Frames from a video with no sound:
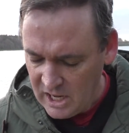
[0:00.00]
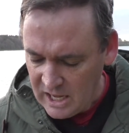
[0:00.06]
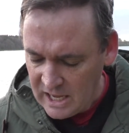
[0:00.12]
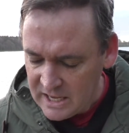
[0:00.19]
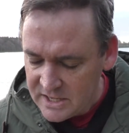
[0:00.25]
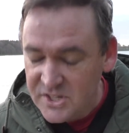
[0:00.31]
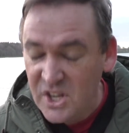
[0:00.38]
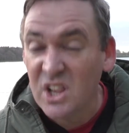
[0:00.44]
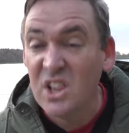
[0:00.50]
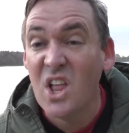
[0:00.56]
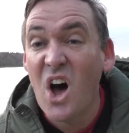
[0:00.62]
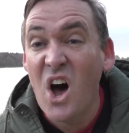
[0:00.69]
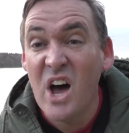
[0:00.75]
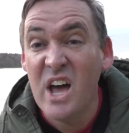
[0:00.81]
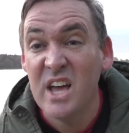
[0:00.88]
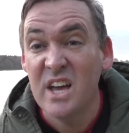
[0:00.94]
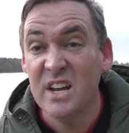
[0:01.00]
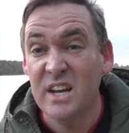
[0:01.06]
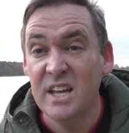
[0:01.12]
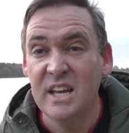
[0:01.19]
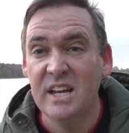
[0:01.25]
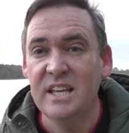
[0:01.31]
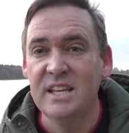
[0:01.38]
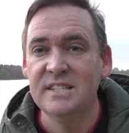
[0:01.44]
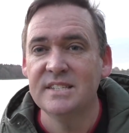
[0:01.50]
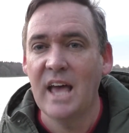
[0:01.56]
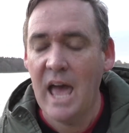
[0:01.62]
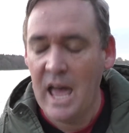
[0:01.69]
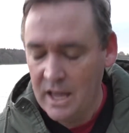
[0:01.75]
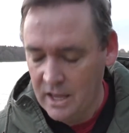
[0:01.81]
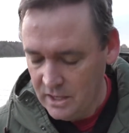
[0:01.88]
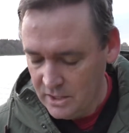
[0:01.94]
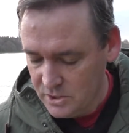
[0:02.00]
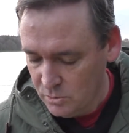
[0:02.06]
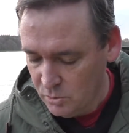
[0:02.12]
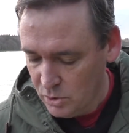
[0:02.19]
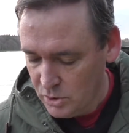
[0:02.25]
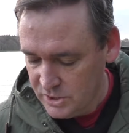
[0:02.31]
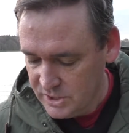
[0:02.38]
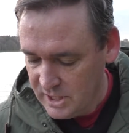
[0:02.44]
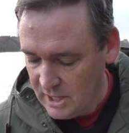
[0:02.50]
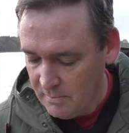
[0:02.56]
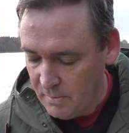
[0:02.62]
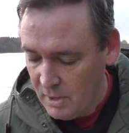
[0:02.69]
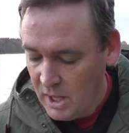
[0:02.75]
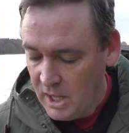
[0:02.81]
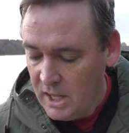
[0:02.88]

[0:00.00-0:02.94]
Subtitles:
He is a lion in his anger towards them,